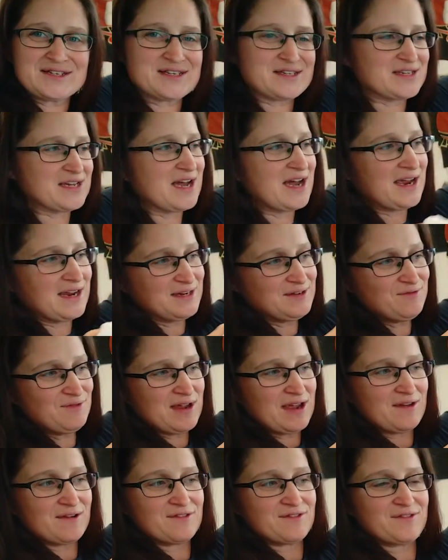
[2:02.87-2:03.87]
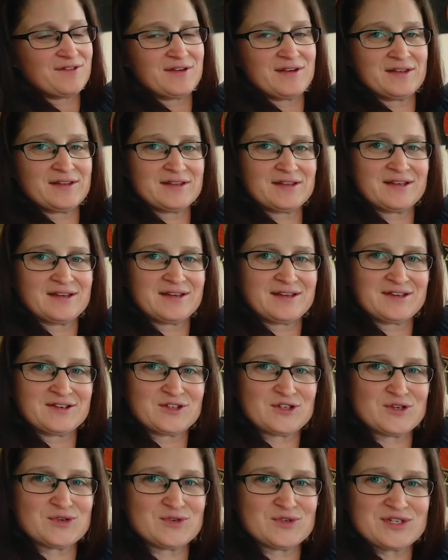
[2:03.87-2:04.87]
design. We have
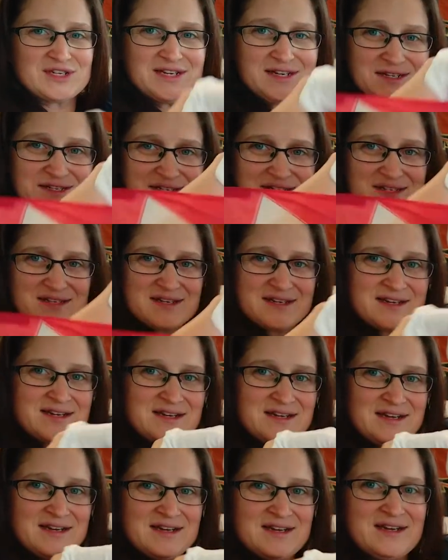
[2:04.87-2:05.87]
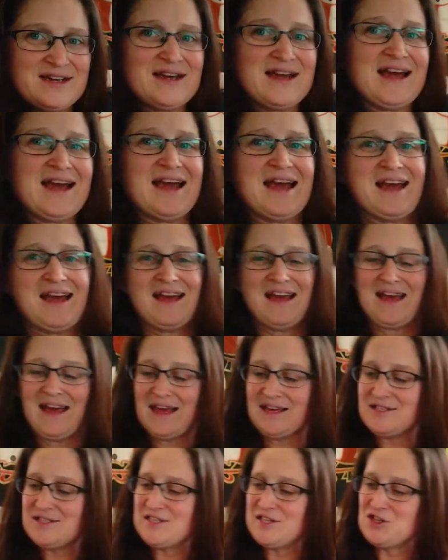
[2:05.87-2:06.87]
two sticks
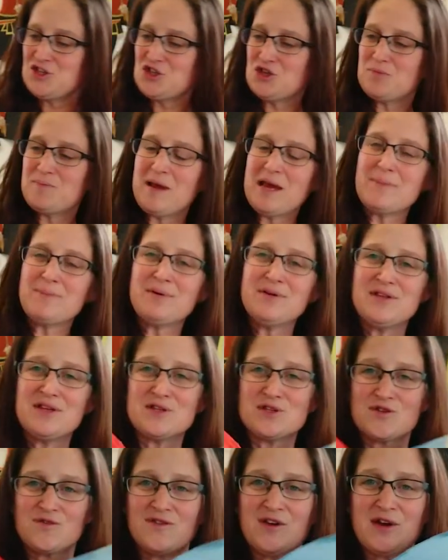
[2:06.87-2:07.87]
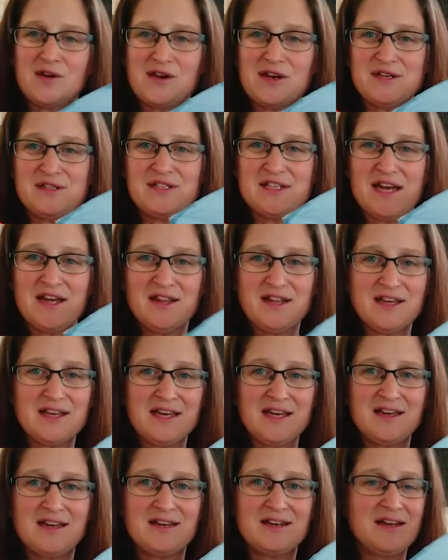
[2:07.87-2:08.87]
and tissue paper. These are very
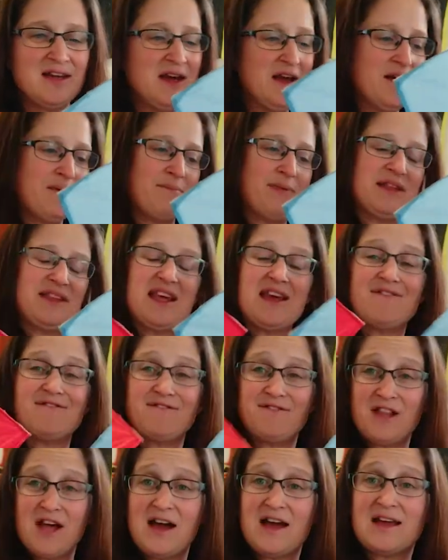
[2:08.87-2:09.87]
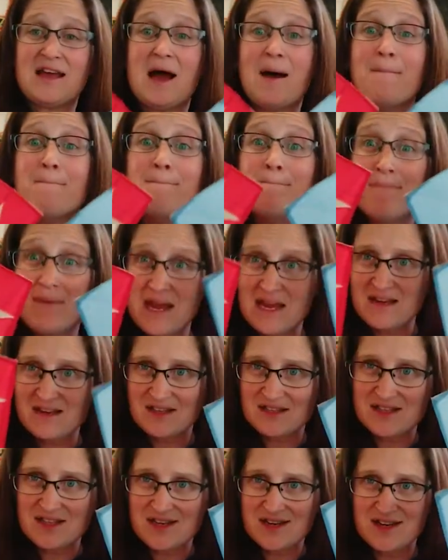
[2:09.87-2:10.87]
delicate, but they fly
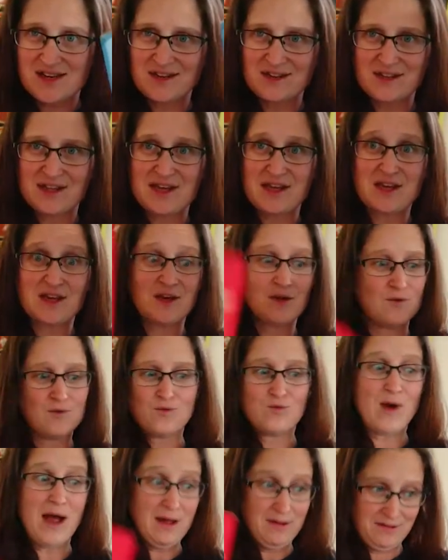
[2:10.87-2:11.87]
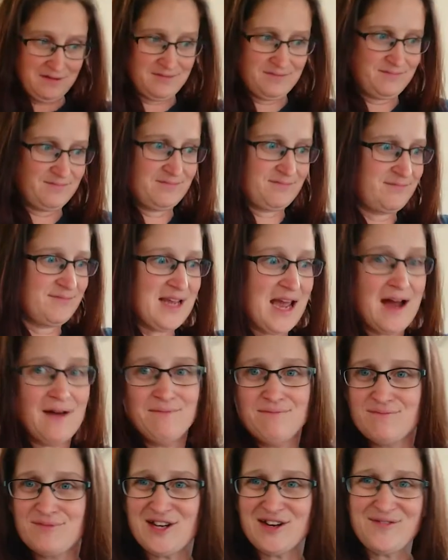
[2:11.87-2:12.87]
amazingly well. Yeah,
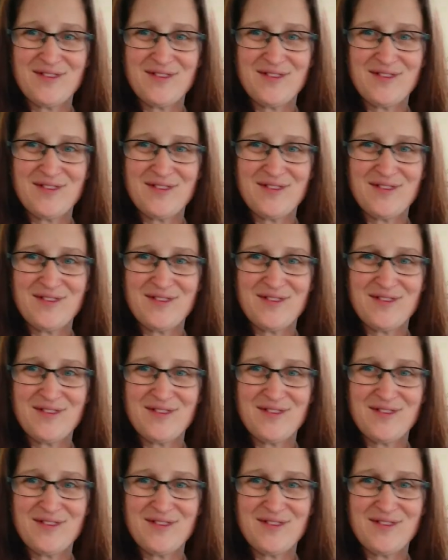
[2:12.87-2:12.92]
they're